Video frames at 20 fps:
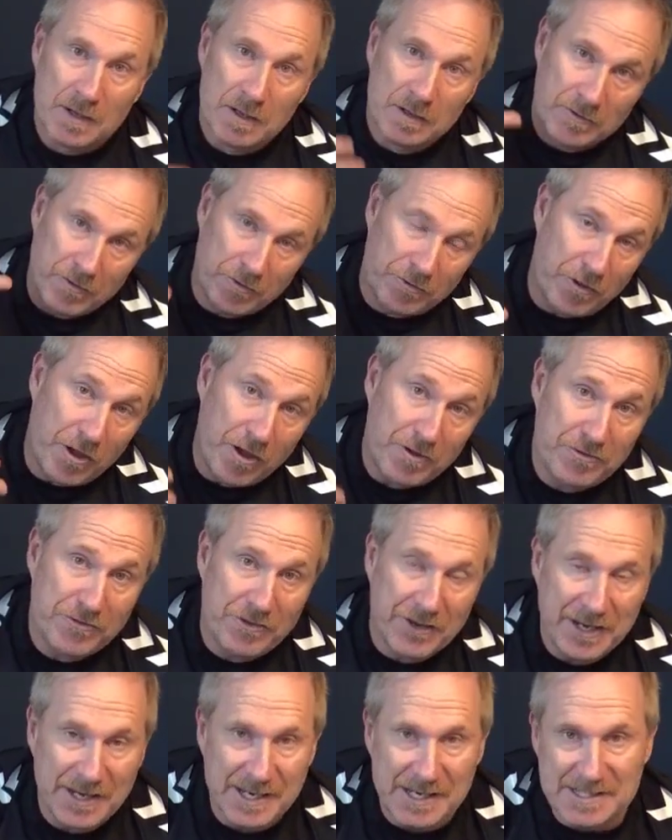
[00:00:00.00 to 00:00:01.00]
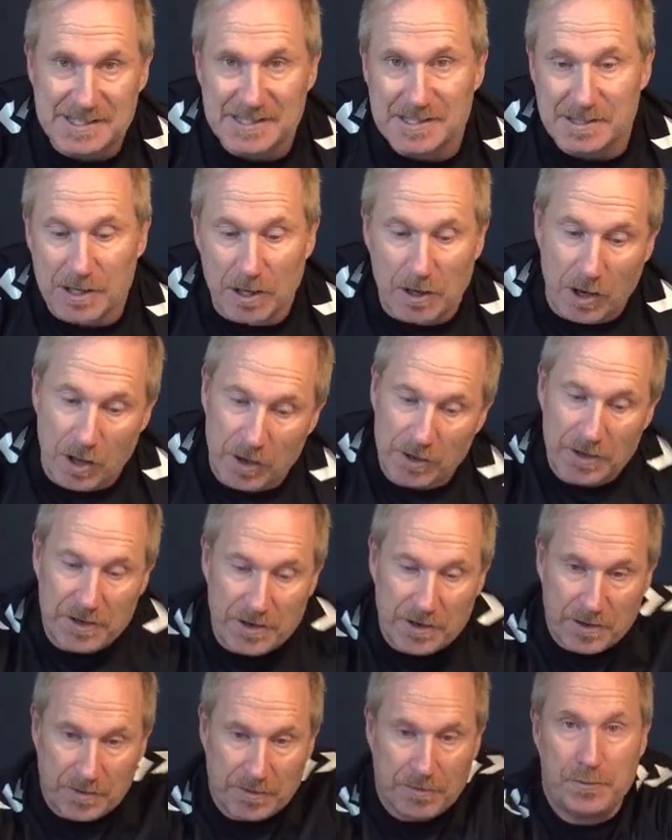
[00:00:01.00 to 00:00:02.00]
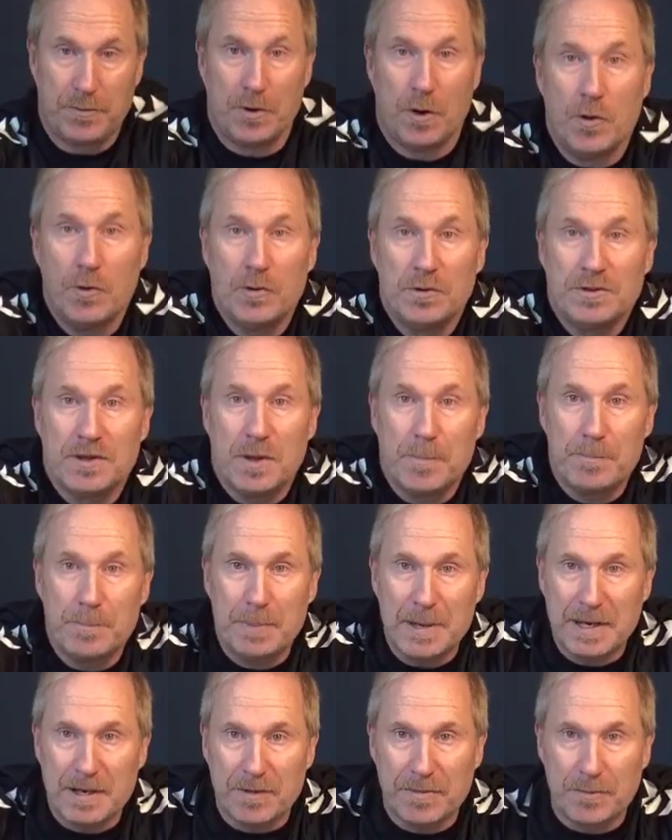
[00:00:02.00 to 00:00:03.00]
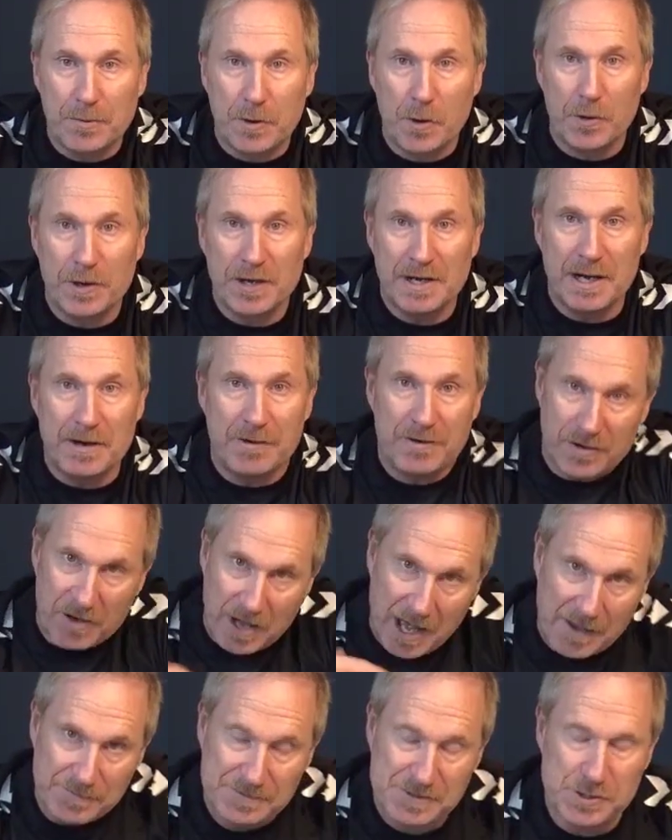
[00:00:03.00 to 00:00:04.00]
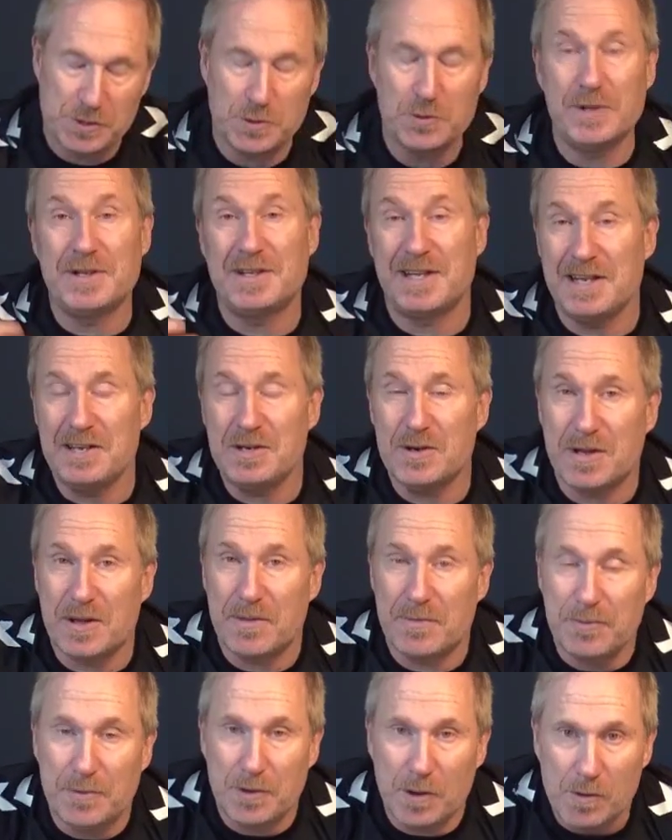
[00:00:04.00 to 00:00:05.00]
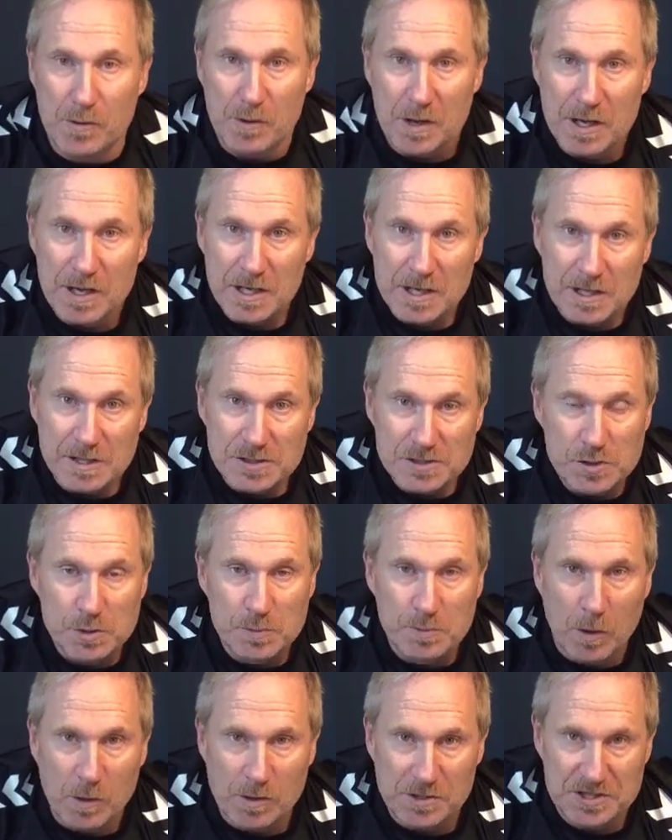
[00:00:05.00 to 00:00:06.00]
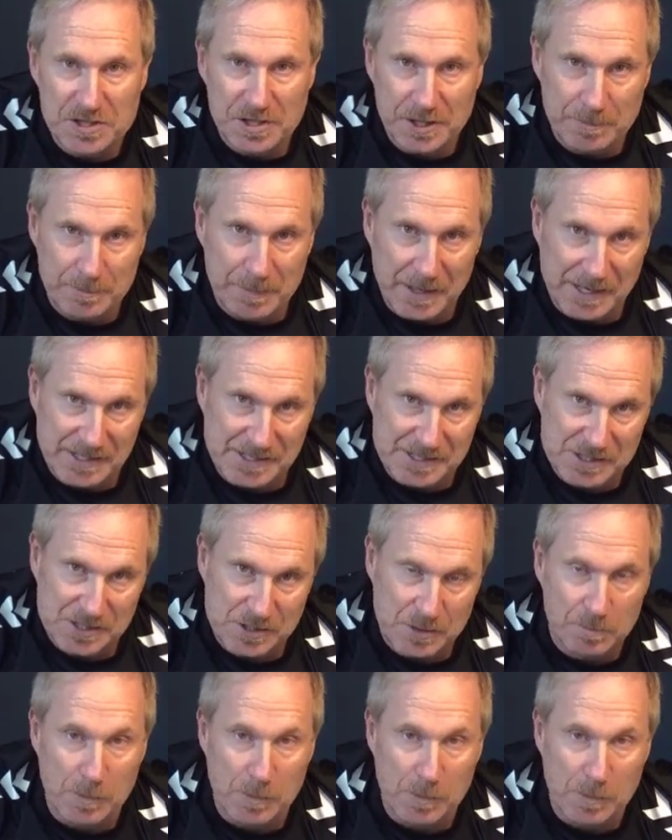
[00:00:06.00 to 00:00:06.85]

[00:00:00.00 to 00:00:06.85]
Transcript: The third thing is the longer you can throw, the bigger throw-in area you have too, and then you can throw to more teammates.